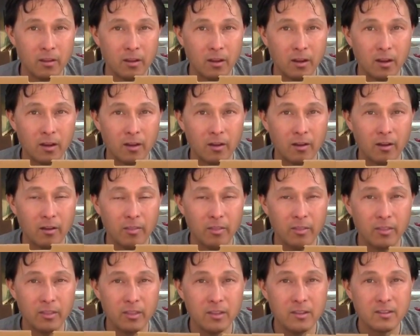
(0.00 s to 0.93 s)
Uh,
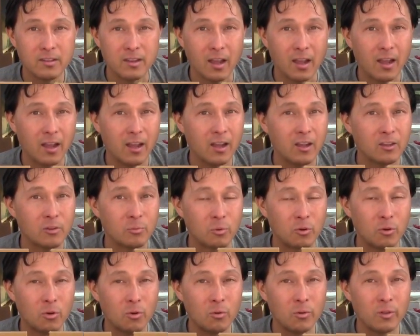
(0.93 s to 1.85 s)
these guys
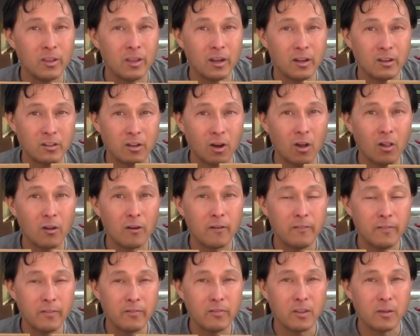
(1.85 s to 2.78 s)
were only a dollar
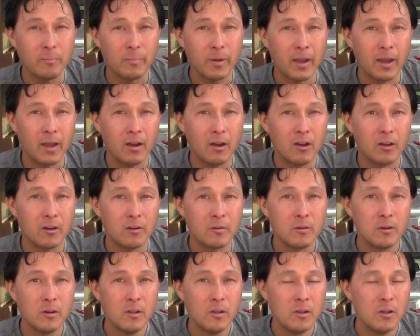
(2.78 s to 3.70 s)
fifty a
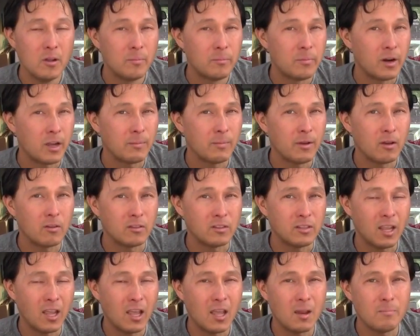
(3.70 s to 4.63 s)
pound, probably
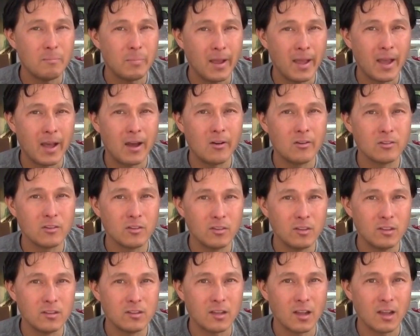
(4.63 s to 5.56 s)
about ten pounds
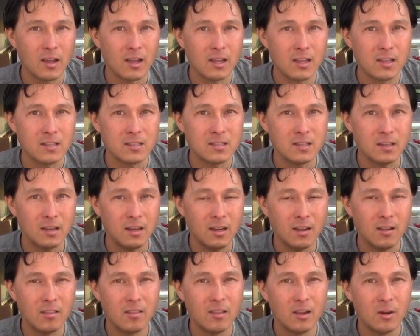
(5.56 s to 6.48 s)
of these guys,
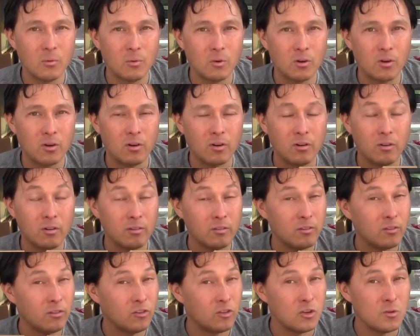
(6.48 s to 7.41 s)
and they were
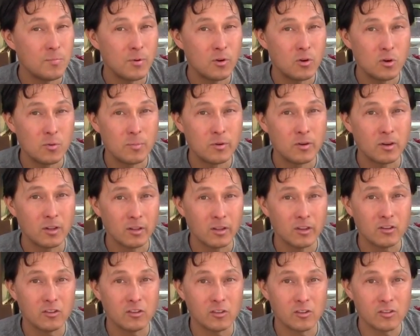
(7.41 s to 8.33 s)
super, uber
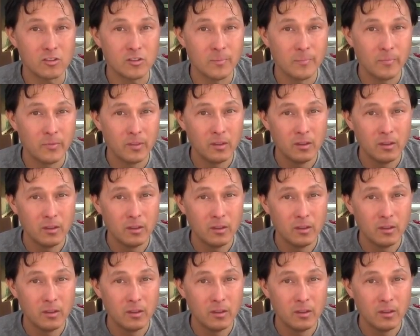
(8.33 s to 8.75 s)
delicious.